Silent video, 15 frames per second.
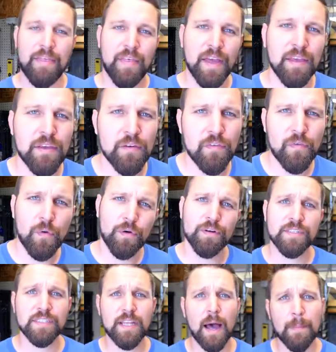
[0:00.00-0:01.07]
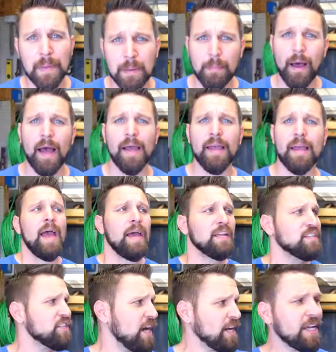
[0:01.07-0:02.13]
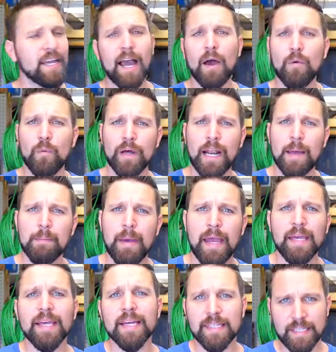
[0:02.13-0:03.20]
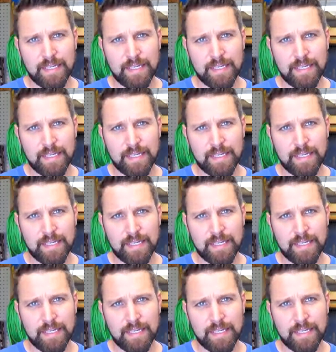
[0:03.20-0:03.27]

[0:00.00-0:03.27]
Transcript: Thank you for stopping by and checking out what I'm making